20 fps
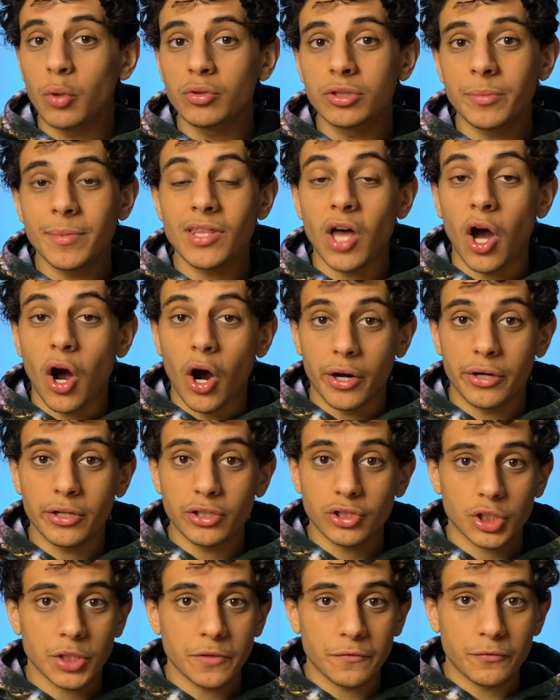to be the
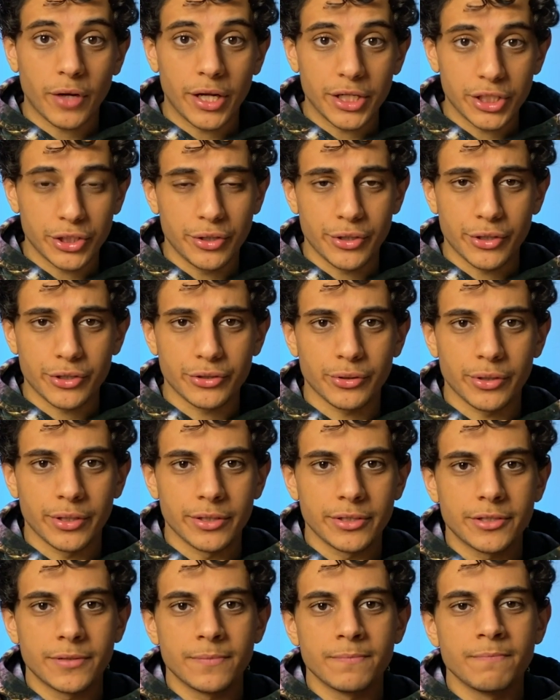hardest term for engineering
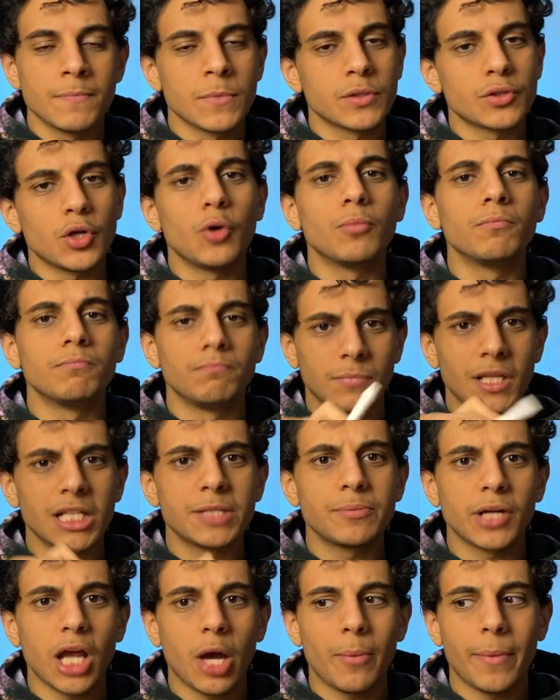students. So let's
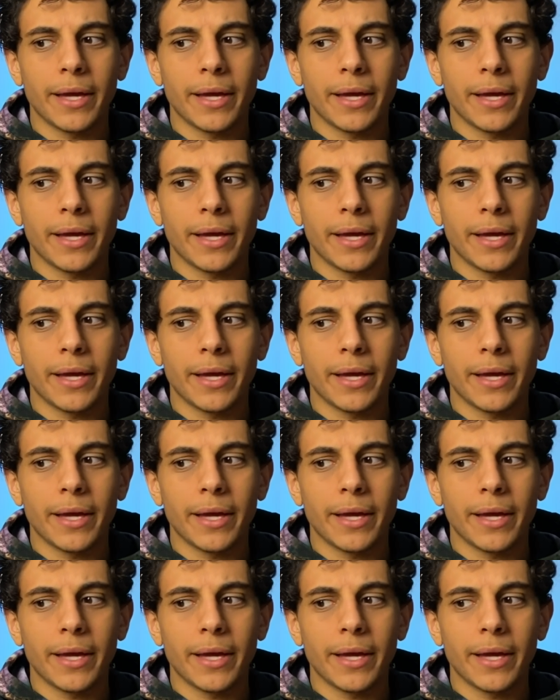bring out my